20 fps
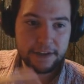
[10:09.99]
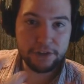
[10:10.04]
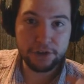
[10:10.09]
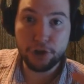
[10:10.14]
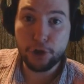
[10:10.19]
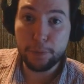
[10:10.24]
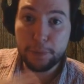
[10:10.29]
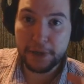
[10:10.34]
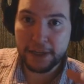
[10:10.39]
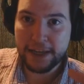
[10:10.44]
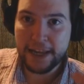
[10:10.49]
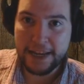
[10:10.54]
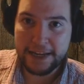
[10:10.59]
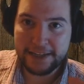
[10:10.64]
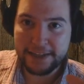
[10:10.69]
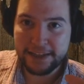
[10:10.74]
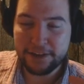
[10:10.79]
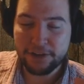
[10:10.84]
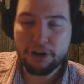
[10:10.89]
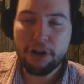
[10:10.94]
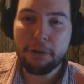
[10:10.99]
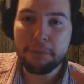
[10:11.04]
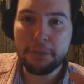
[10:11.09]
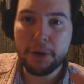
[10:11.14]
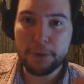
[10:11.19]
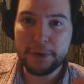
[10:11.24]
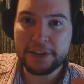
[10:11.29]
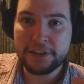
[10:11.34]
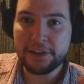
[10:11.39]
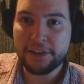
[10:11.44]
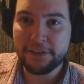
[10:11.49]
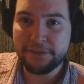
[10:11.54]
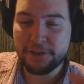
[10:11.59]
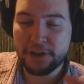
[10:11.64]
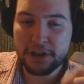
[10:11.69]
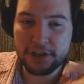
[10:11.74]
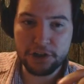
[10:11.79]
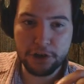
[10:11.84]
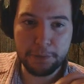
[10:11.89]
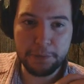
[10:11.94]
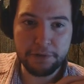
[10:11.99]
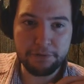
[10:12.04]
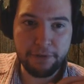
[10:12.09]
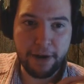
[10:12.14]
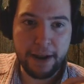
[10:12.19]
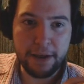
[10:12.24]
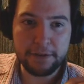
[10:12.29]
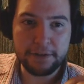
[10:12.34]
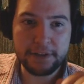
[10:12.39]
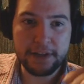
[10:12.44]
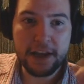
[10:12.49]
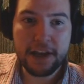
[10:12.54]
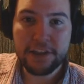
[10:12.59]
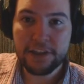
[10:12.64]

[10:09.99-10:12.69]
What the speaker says: duplicating combo is in the first couple of rounds.